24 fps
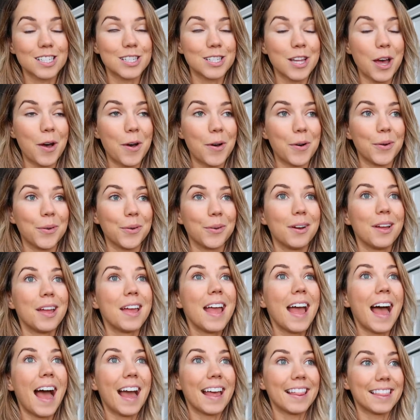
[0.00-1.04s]
So
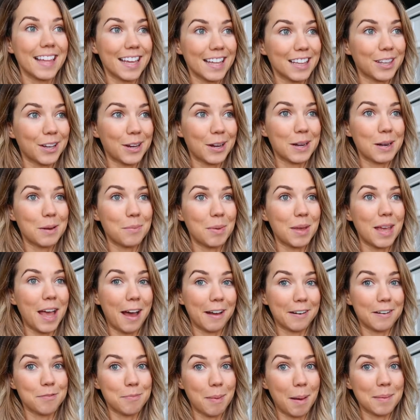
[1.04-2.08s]
I think they're gonna be
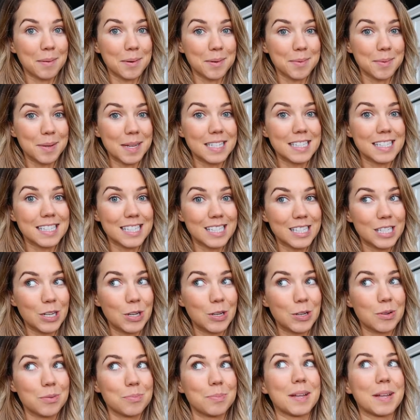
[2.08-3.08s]
out of peppermint soon,